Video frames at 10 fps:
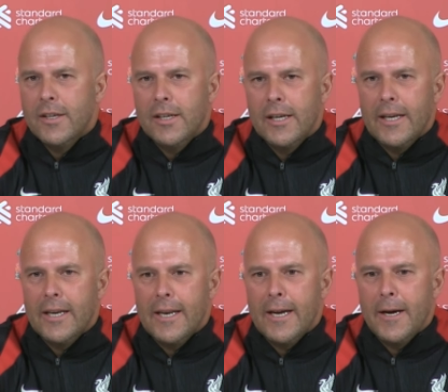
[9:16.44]

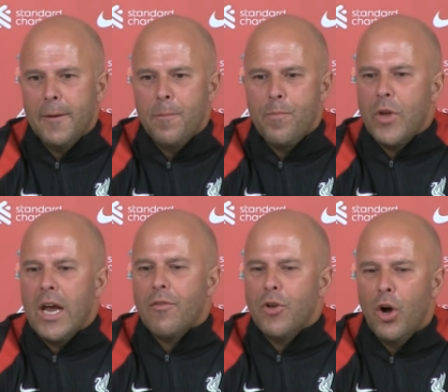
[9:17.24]
And um, they
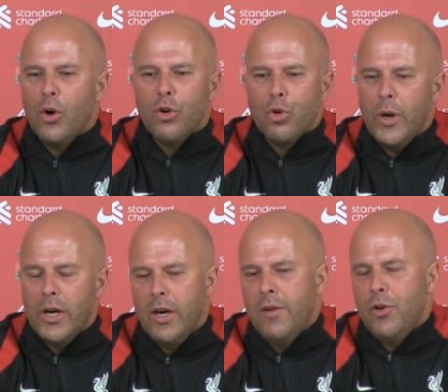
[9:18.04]
have the hunger to
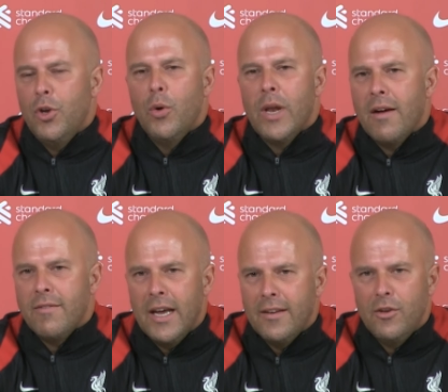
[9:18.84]
win. If you don't have
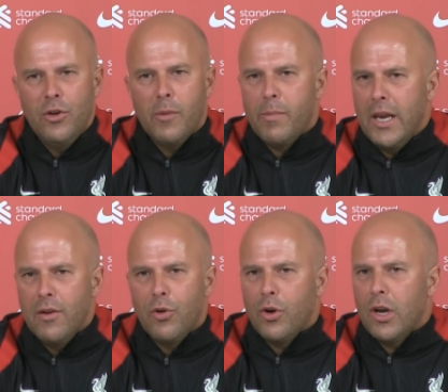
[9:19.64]
that, you're not
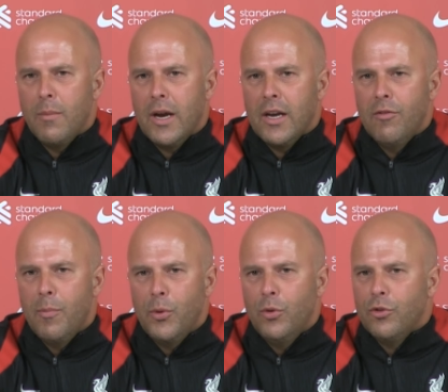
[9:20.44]
playing for a club like
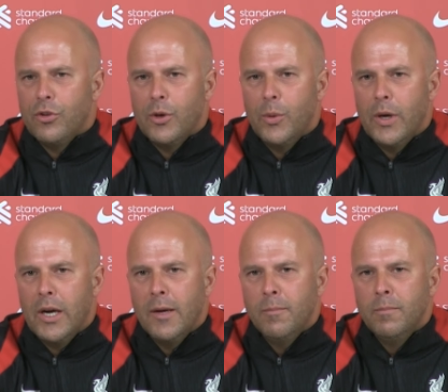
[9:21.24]
Liverpool. So.
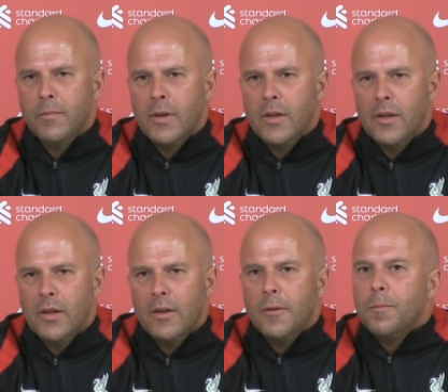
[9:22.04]
Um,
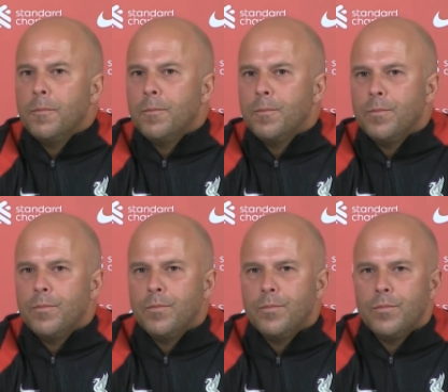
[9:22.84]
the hunger to
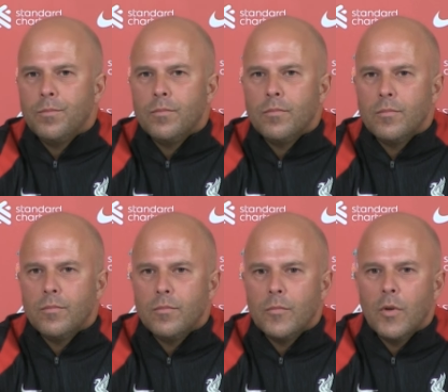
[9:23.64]
stay at Liverpool
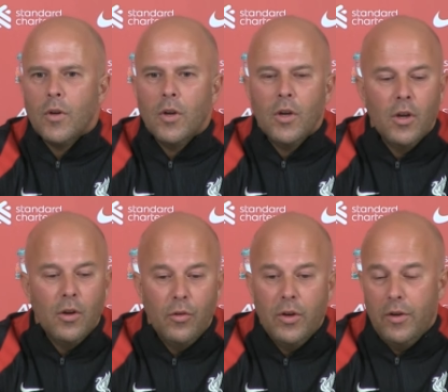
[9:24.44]
as
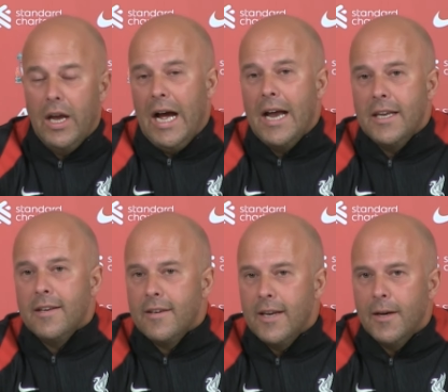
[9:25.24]
well? I did,
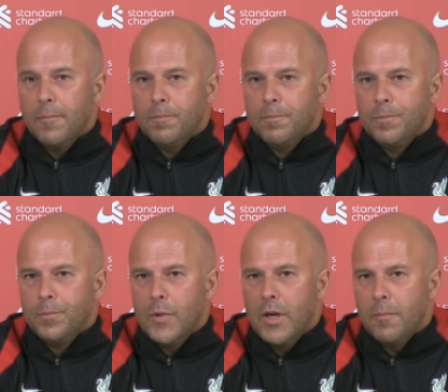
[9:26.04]
yeah.
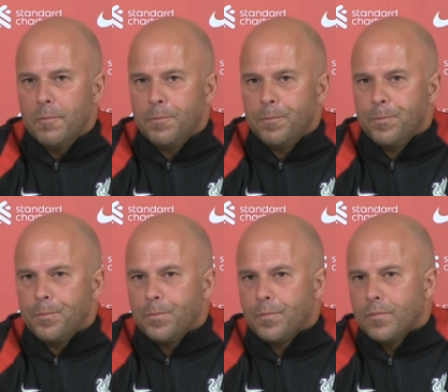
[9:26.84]
Did. Yeah. Did
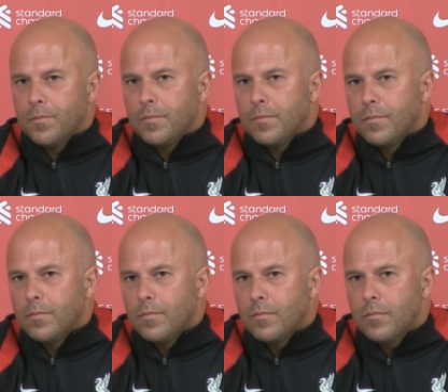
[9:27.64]
you tell uh, Cody
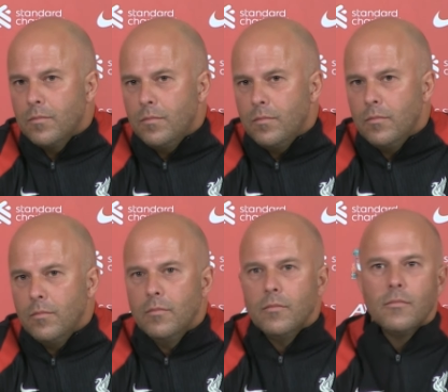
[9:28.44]
to slow down
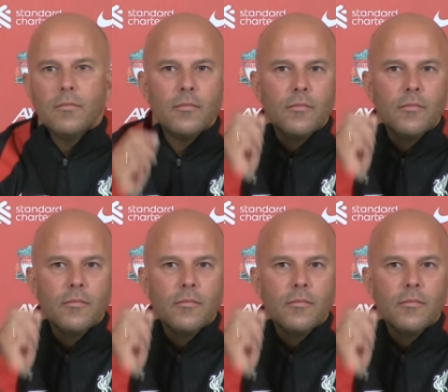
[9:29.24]
at the Euros?